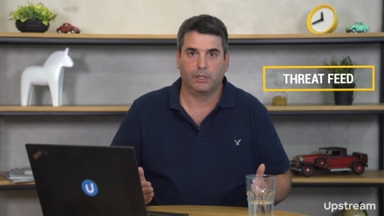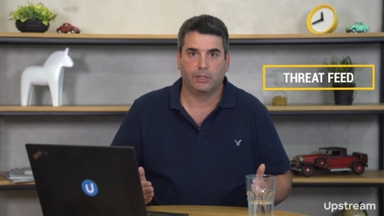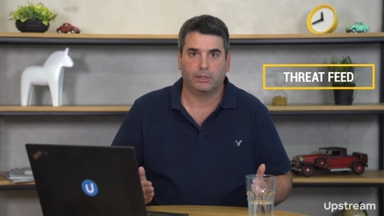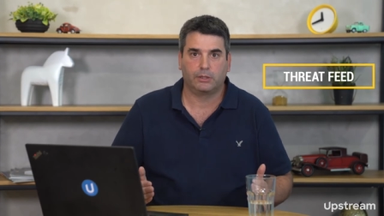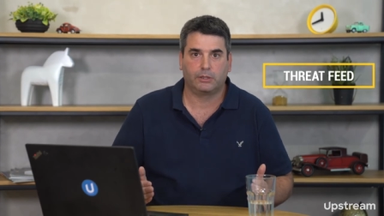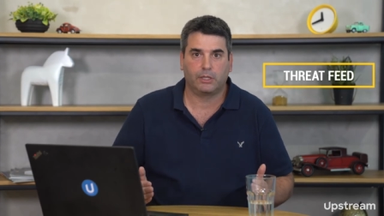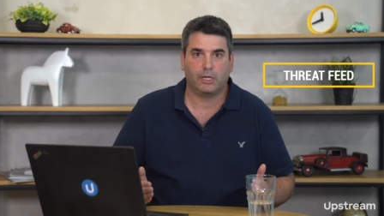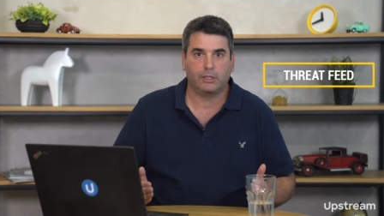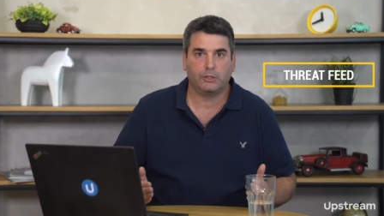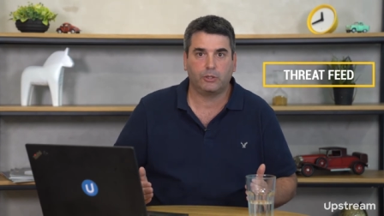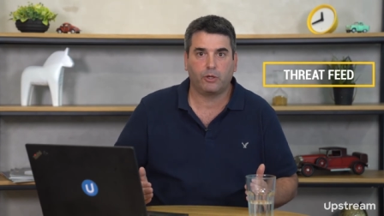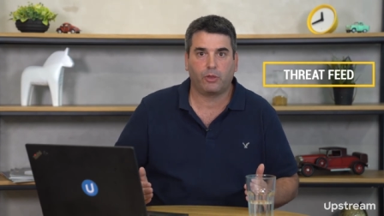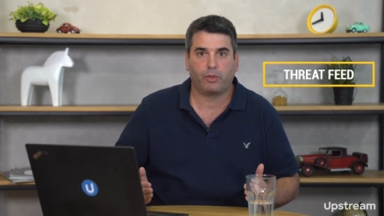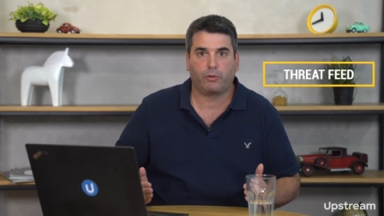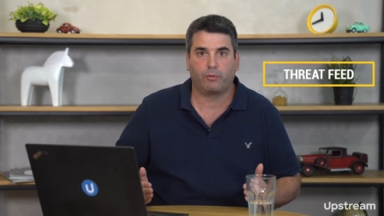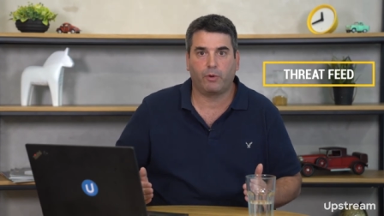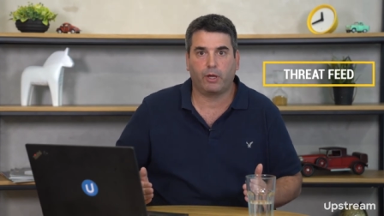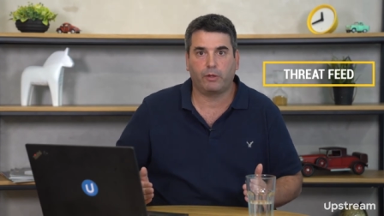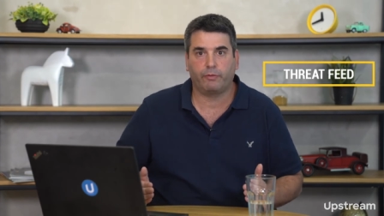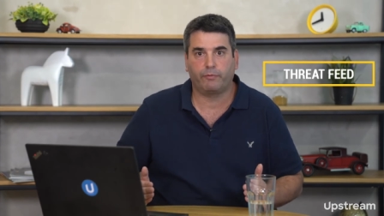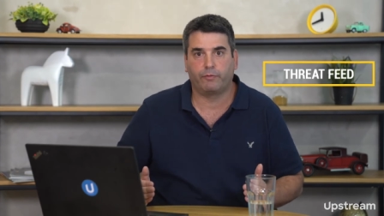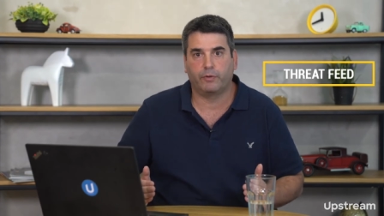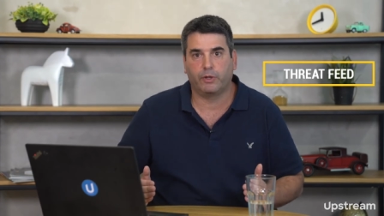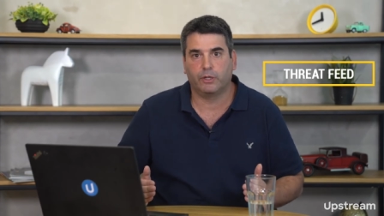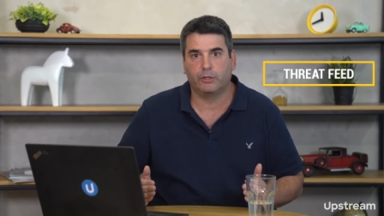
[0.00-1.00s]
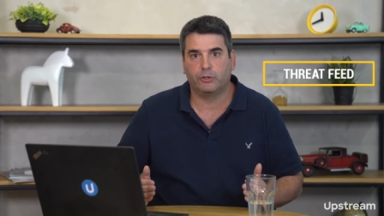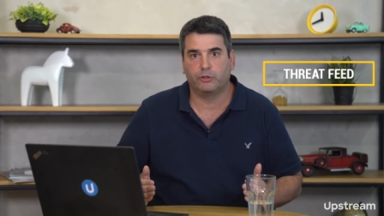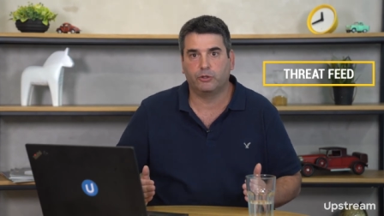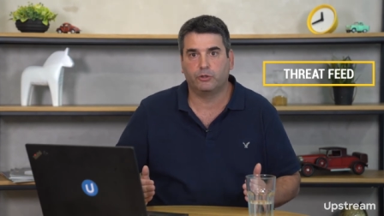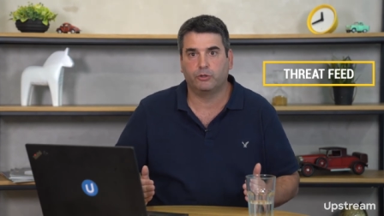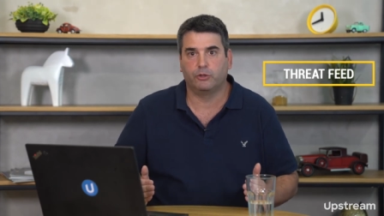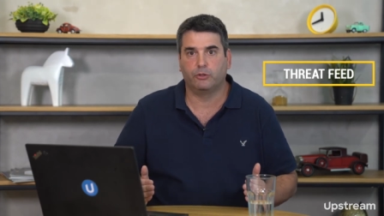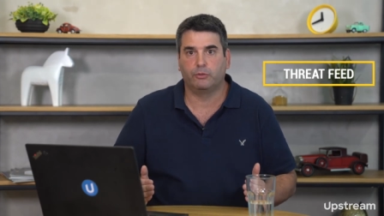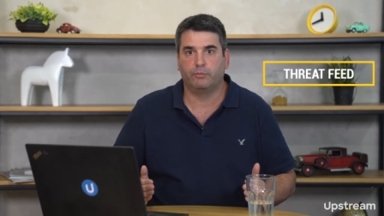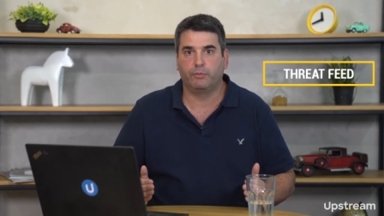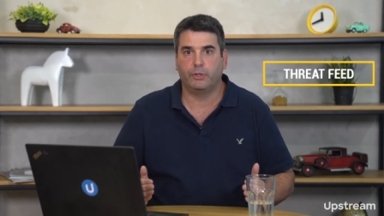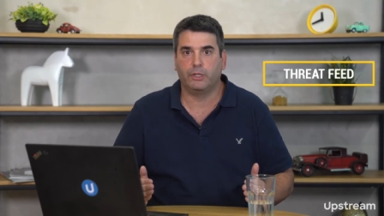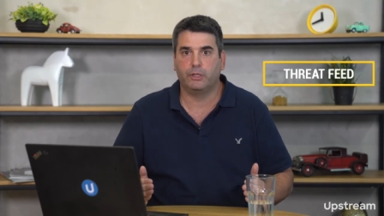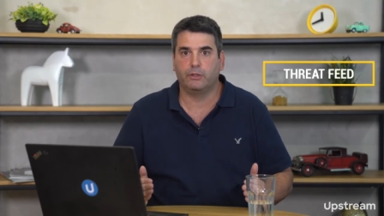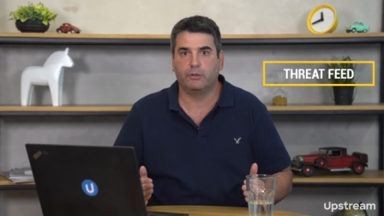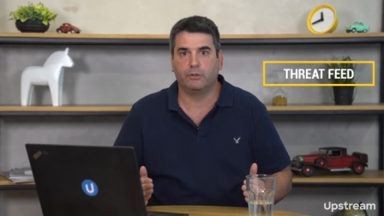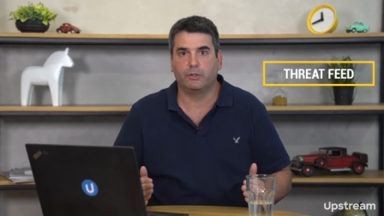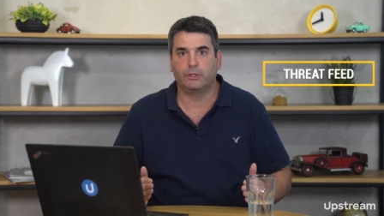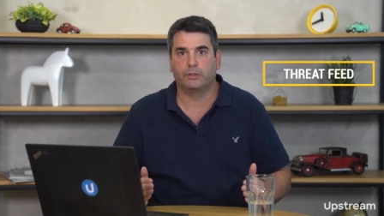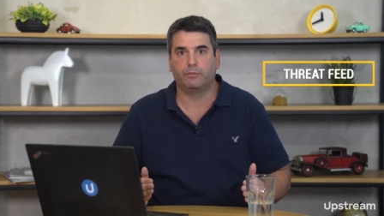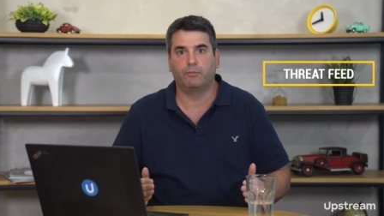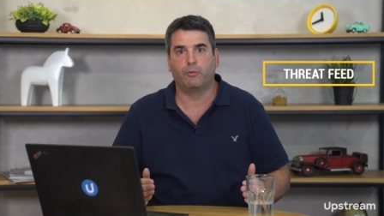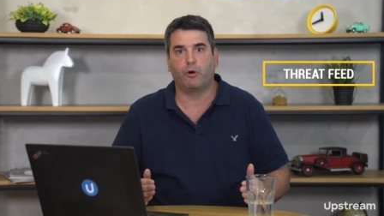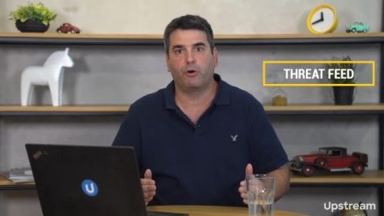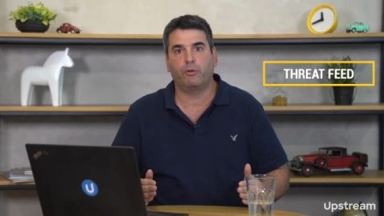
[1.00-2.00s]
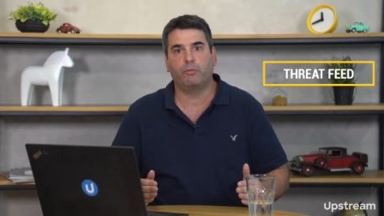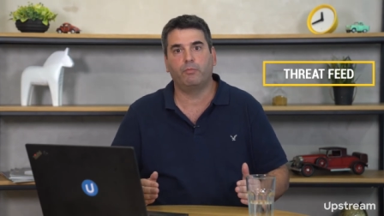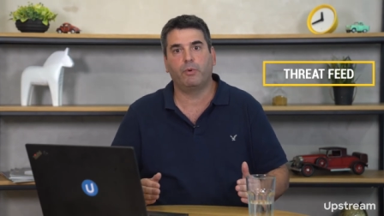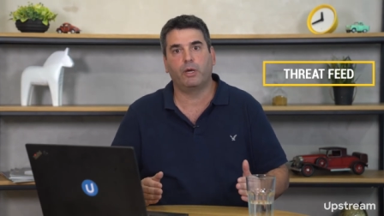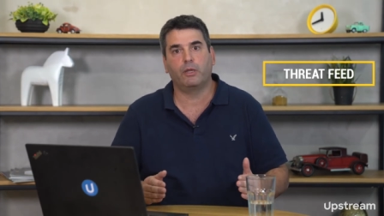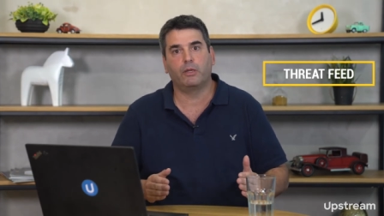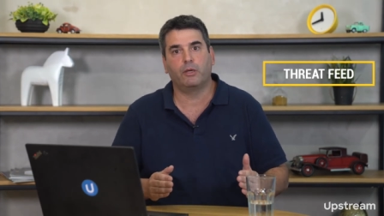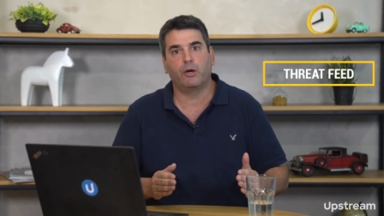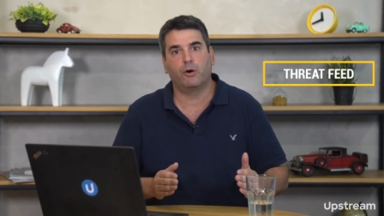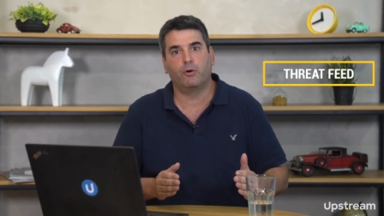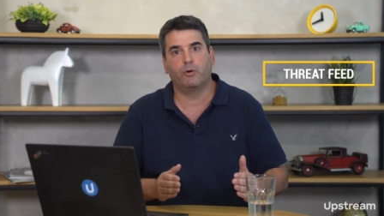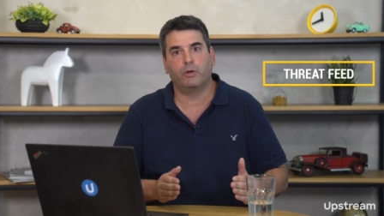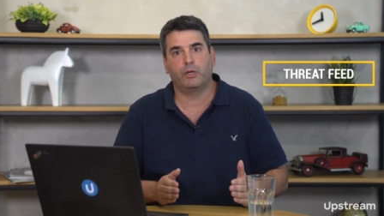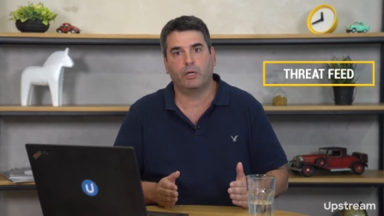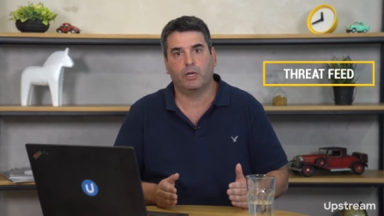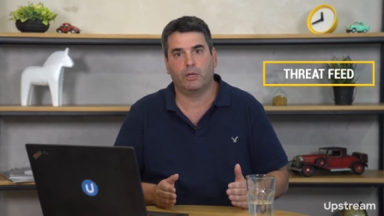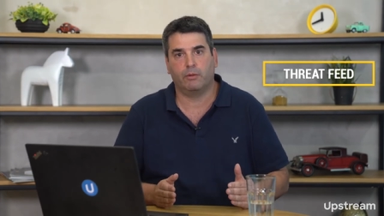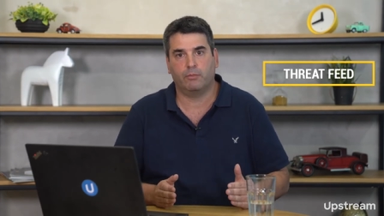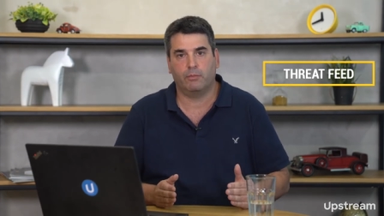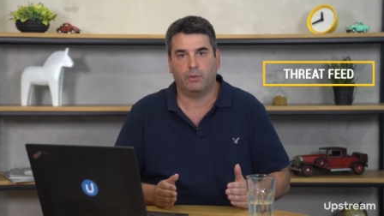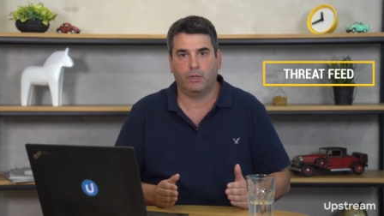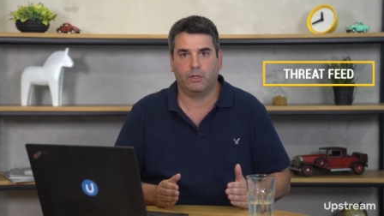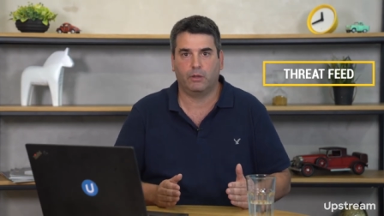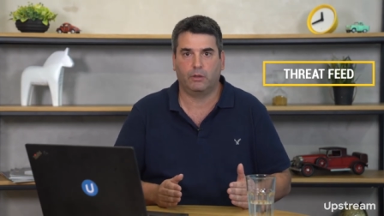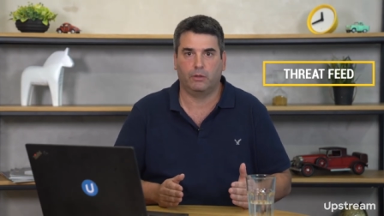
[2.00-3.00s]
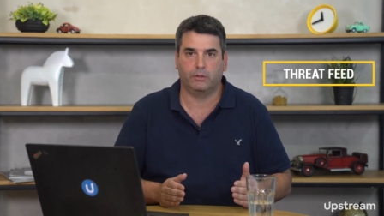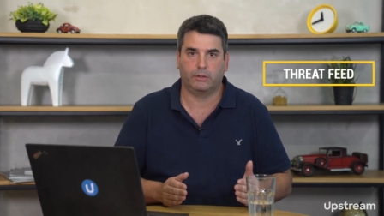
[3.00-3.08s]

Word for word: Such a threat feed should be used both by the OEM,